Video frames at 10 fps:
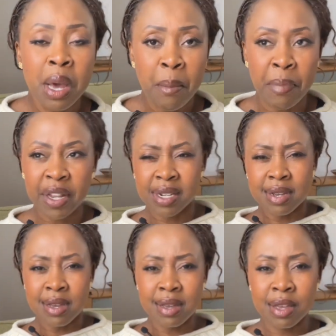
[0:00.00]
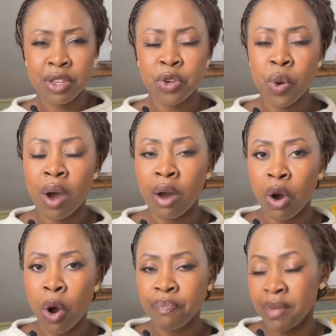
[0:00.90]
But
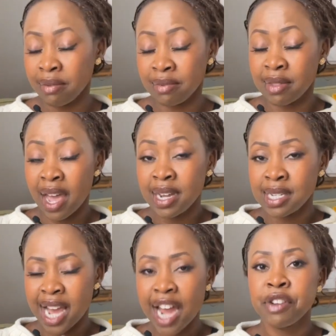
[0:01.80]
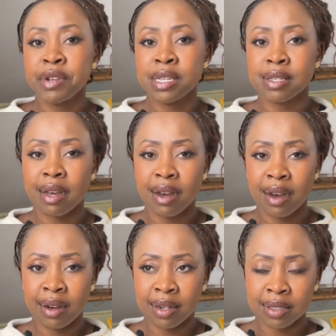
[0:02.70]
their tanneries
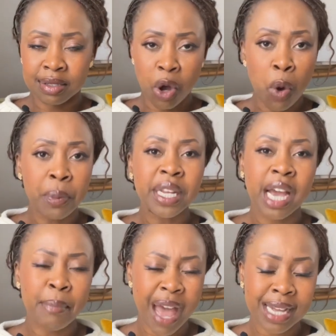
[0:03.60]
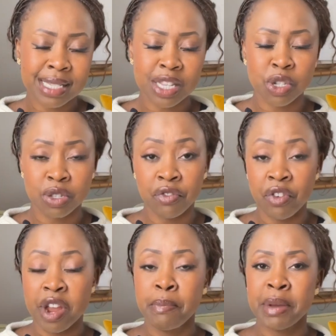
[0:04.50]
are opening up access to the
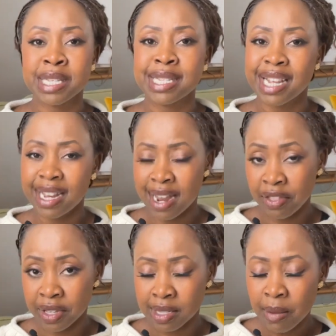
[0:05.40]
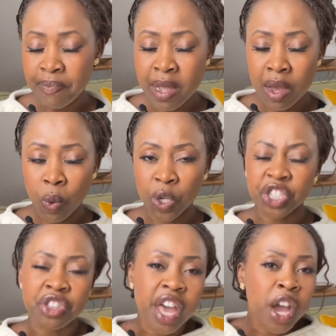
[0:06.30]
very best leathers,
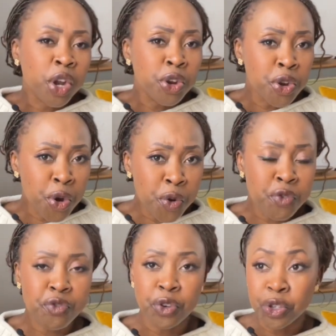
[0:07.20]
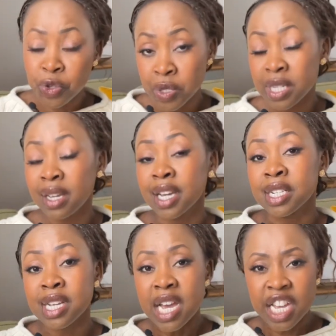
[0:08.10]
which they are known for using and
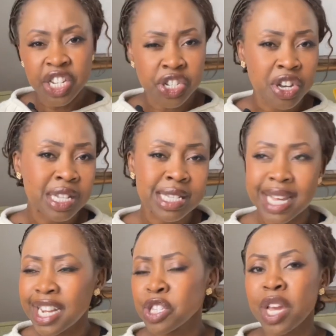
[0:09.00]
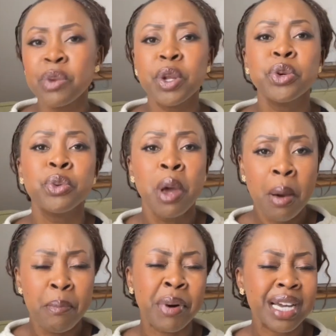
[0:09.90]
in turn selling. So anyone who
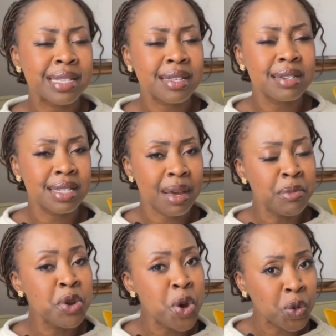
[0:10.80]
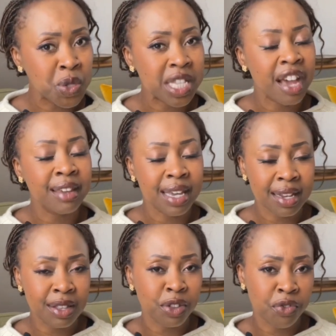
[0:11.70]
buys into them knows they're
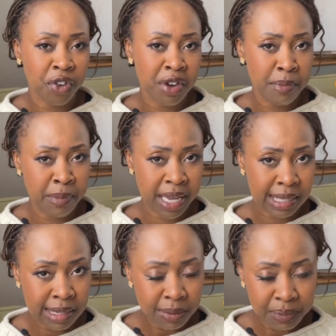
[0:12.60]
getting the very best.